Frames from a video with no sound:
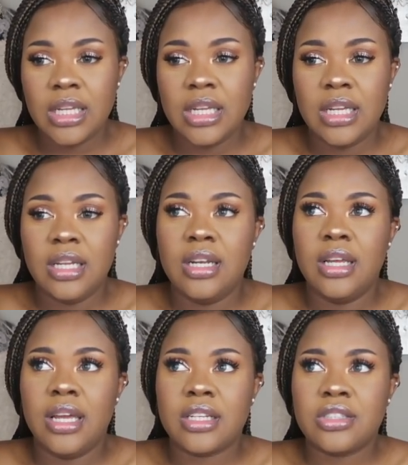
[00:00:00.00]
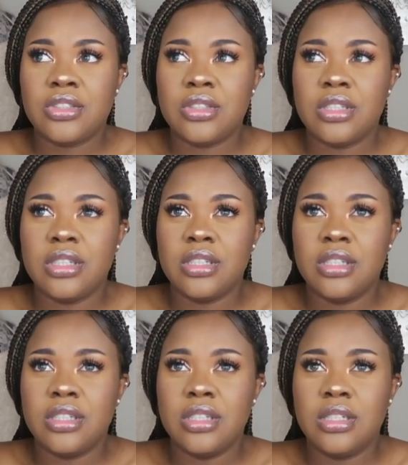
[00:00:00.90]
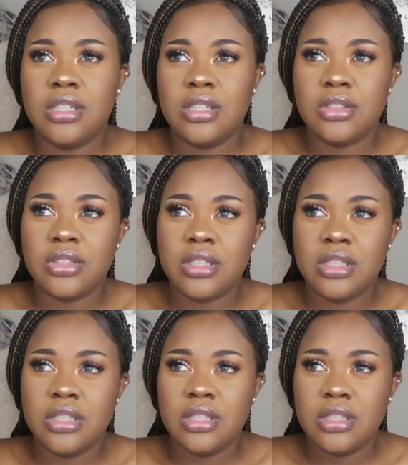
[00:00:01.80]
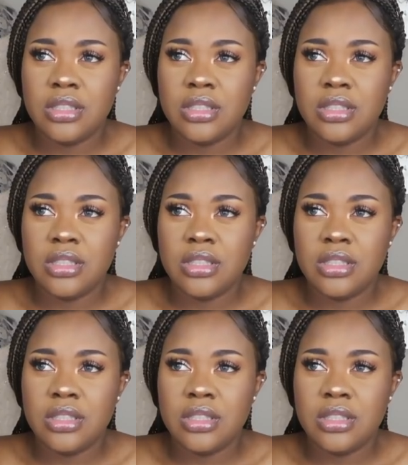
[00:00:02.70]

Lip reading: and an extra $100,